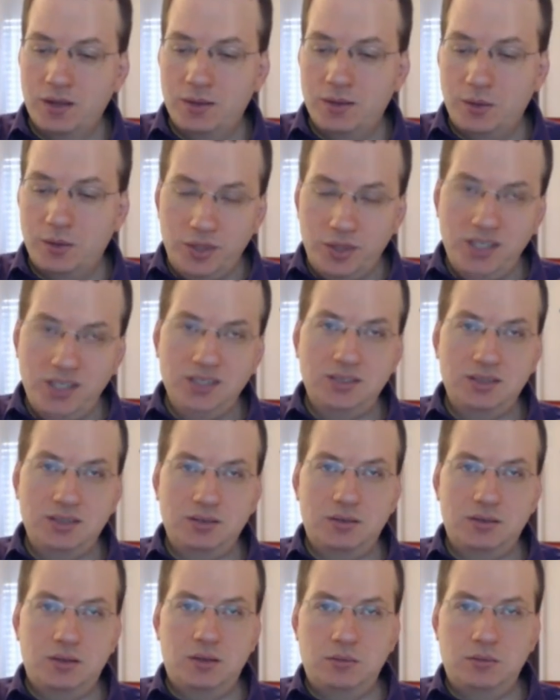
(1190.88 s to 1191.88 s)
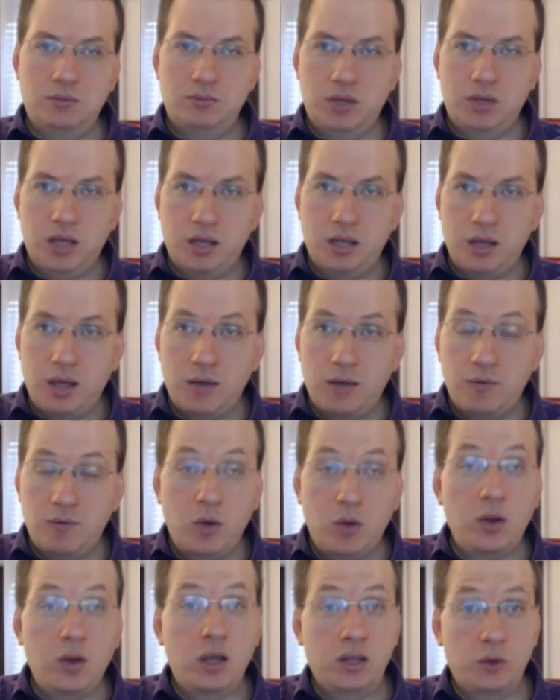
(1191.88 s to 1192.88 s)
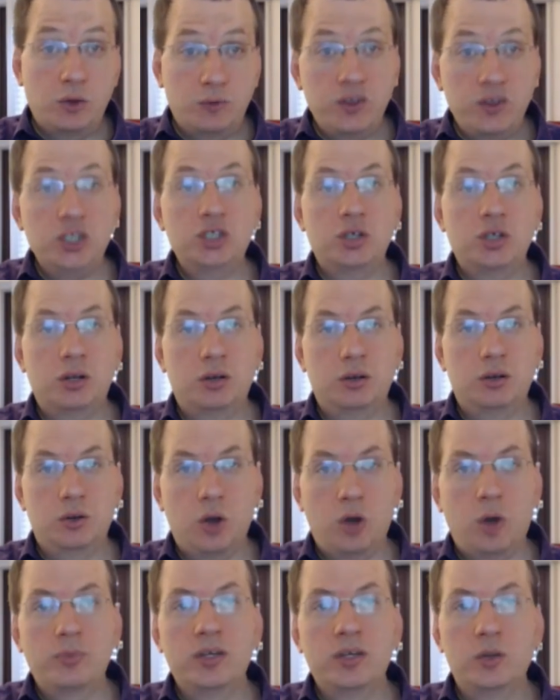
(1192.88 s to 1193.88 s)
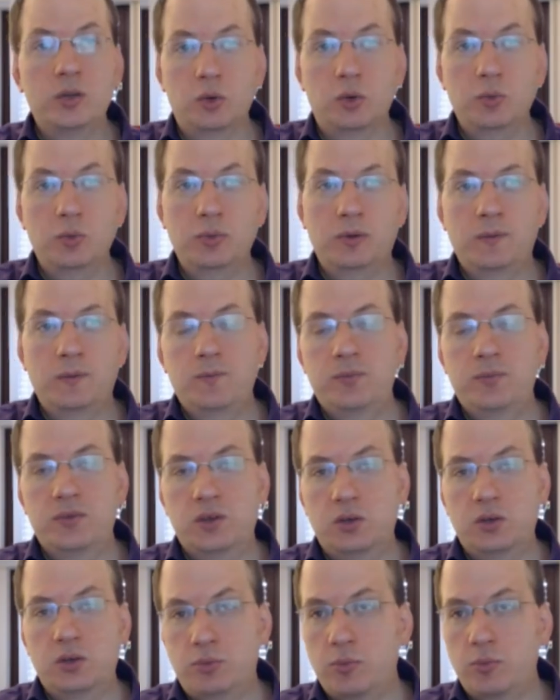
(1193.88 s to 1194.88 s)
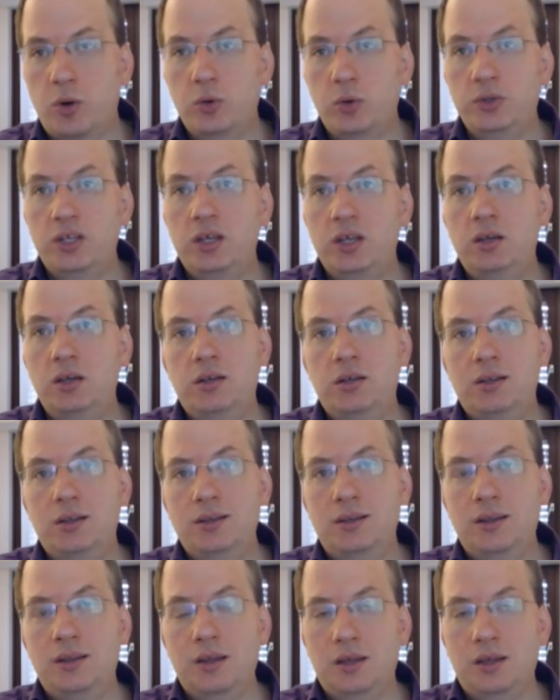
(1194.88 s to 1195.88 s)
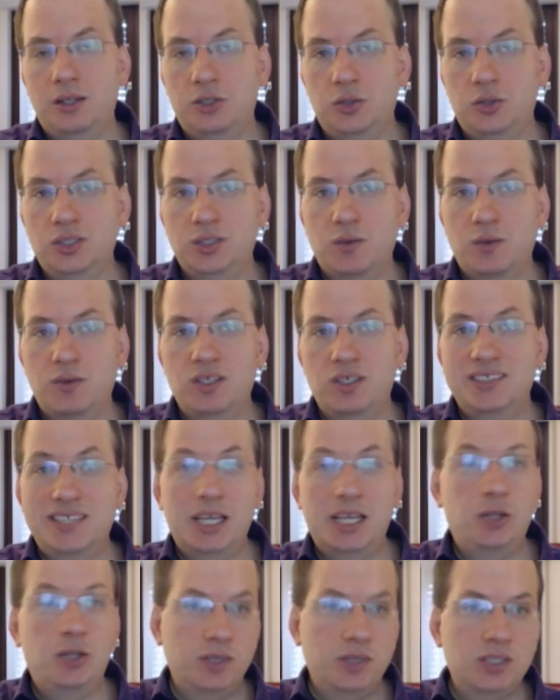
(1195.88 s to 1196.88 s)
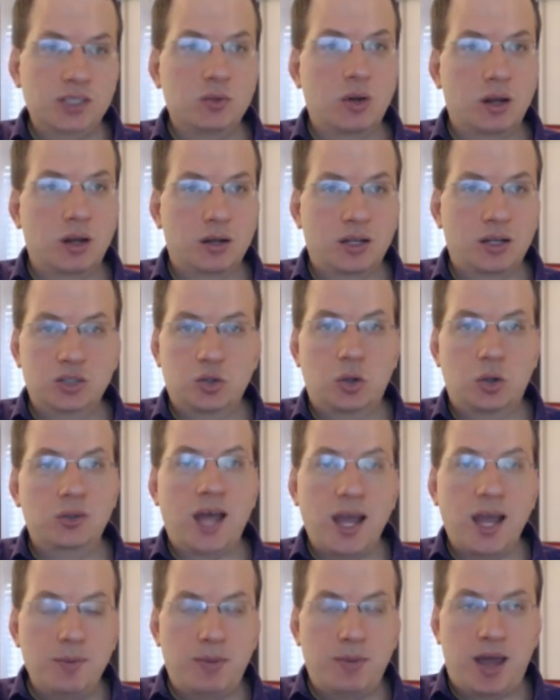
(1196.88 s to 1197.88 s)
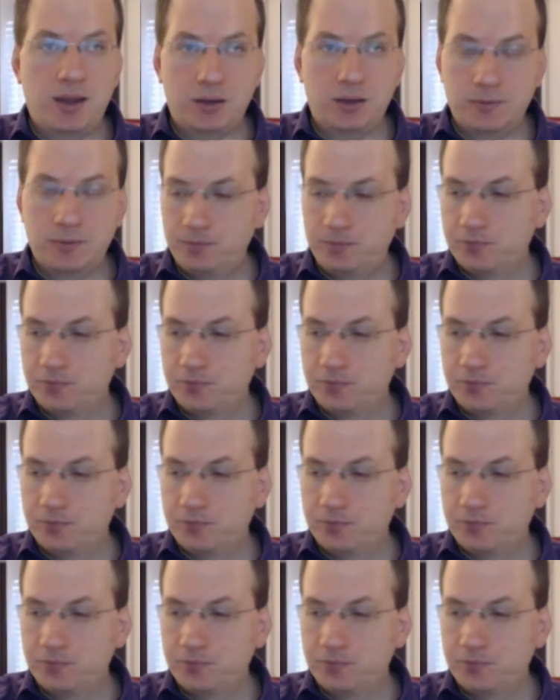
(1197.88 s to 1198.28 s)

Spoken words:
There is an official lobby group promoting the interests of the State of Israel, and it's called IPAC,